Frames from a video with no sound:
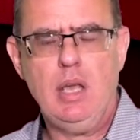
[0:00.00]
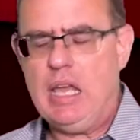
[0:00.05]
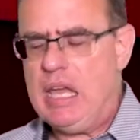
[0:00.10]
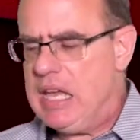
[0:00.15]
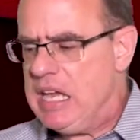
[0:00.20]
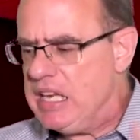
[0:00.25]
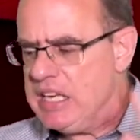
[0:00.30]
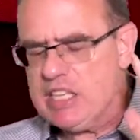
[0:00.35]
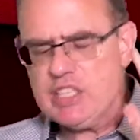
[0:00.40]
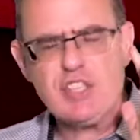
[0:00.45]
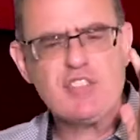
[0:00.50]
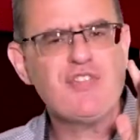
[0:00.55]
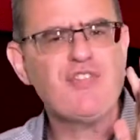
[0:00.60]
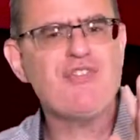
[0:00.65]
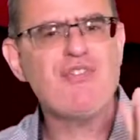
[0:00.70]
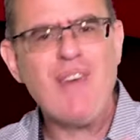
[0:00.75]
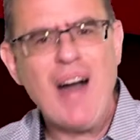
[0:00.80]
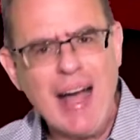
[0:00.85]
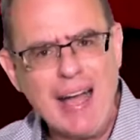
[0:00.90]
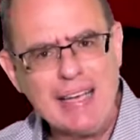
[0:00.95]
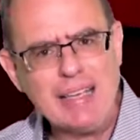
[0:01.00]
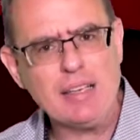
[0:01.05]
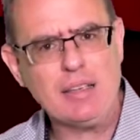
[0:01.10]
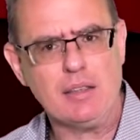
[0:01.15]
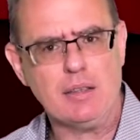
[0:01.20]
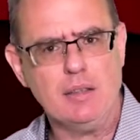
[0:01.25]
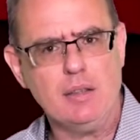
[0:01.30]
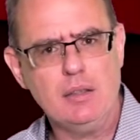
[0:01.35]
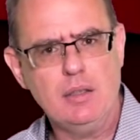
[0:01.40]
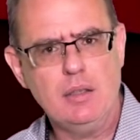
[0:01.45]
It is
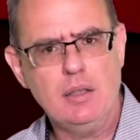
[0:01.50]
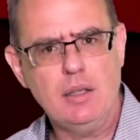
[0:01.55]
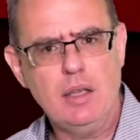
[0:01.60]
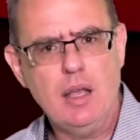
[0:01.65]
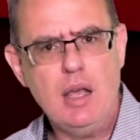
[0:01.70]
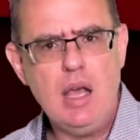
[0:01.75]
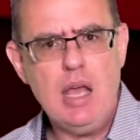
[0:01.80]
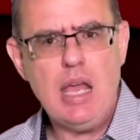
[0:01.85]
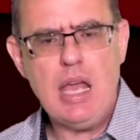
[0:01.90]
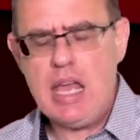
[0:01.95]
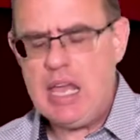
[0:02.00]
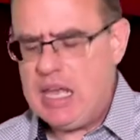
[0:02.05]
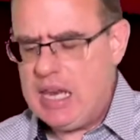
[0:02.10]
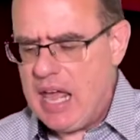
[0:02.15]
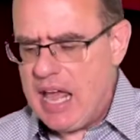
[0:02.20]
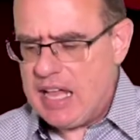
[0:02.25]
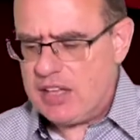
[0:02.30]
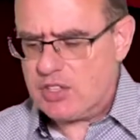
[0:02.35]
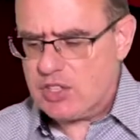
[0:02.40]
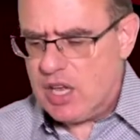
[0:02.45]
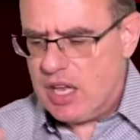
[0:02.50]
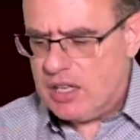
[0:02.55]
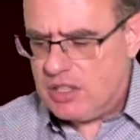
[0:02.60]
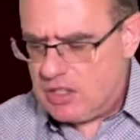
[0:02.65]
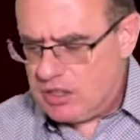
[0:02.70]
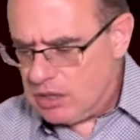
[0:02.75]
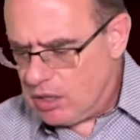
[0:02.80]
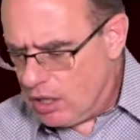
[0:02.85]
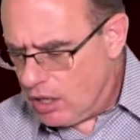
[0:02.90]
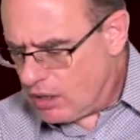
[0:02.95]
final. It has
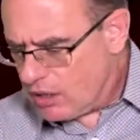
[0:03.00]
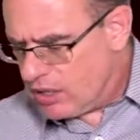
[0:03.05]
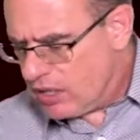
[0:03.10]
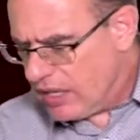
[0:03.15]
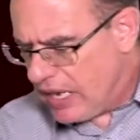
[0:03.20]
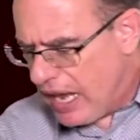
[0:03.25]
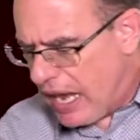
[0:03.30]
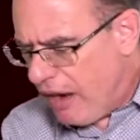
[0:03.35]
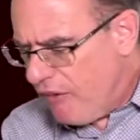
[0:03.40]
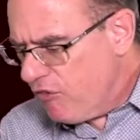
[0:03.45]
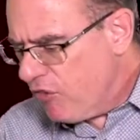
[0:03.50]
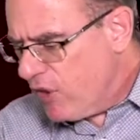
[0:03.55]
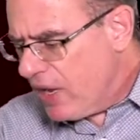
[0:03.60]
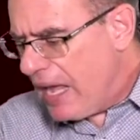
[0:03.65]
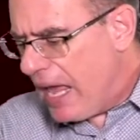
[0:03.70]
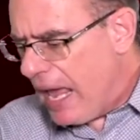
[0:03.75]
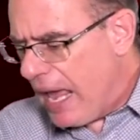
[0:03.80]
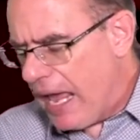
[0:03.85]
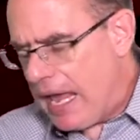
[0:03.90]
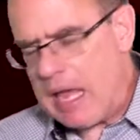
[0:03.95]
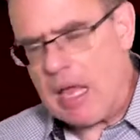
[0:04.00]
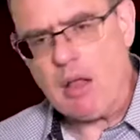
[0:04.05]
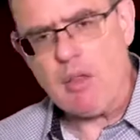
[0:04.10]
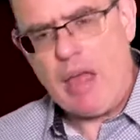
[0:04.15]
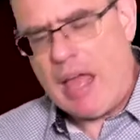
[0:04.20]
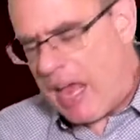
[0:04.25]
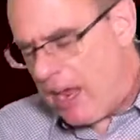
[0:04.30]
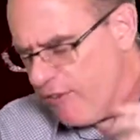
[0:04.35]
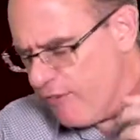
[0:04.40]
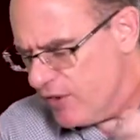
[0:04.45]
looked at every
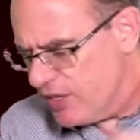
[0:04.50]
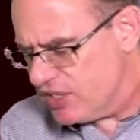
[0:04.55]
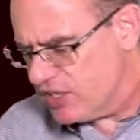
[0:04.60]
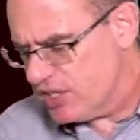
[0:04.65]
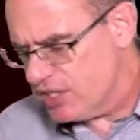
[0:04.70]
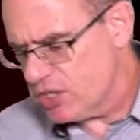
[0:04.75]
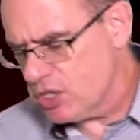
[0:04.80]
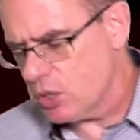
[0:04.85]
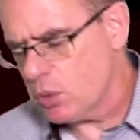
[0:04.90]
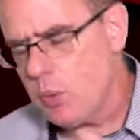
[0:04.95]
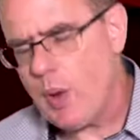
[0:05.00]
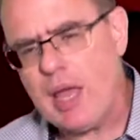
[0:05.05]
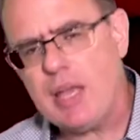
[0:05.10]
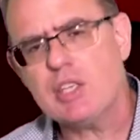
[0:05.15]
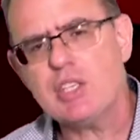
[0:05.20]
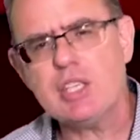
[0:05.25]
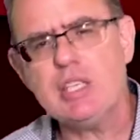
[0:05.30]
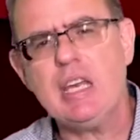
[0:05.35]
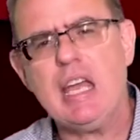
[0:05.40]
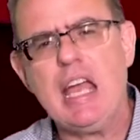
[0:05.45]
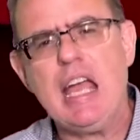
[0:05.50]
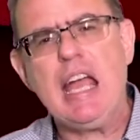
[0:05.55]
angle, every situation,